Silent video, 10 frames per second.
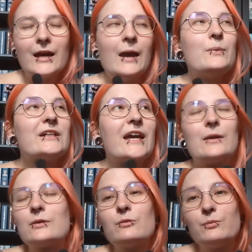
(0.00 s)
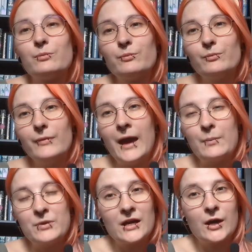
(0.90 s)
I will get
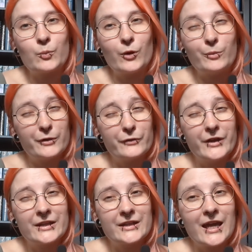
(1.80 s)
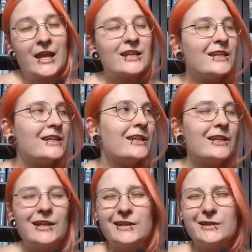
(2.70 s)
happier and more motivated again in
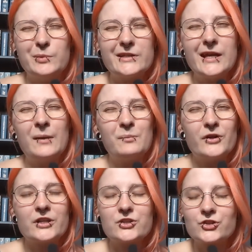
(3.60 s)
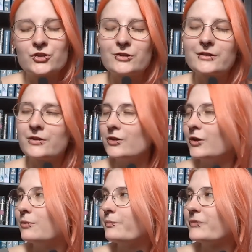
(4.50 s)
a little bit. I'm pretty sure, you
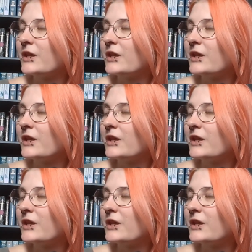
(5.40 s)
know.